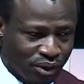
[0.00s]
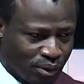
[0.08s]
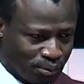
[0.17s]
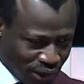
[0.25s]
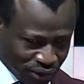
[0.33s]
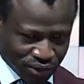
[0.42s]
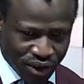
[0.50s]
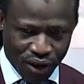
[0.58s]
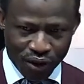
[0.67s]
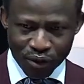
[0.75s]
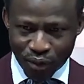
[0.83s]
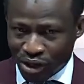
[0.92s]
praise God,
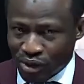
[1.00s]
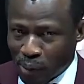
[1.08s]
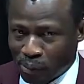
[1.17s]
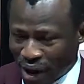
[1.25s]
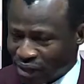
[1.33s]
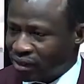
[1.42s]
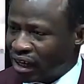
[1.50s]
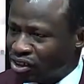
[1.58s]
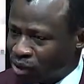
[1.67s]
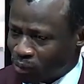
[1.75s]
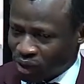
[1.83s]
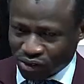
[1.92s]
when you are in
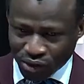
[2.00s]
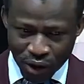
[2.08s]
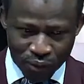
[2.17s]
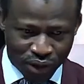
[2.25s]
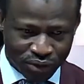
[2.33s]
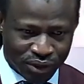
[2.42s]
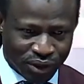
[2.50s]
partnership with someone,